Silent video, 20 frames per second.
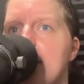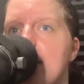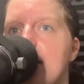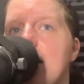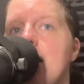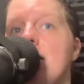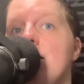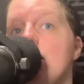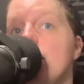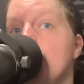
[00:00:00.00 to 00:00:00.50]

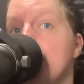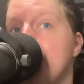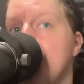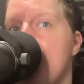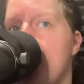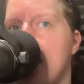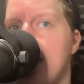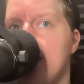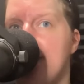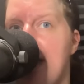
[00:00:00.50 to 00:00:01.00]
And you would
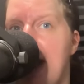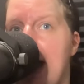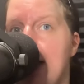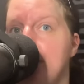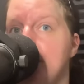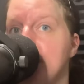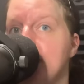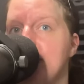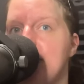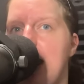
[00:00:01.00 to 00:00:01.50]
not have
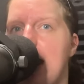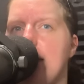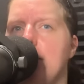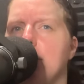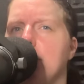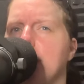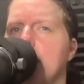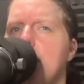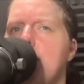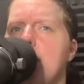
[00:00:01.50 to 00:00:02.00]
had Miss
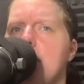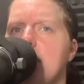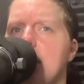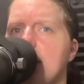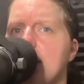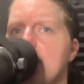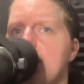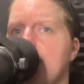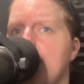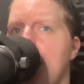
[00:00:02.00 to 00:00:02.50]
Taylor live with
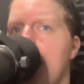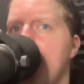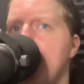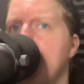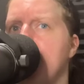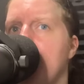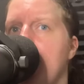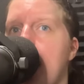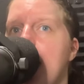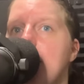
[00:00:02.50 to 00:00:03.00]
us
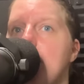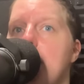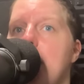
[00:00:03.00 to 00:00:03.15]
forever and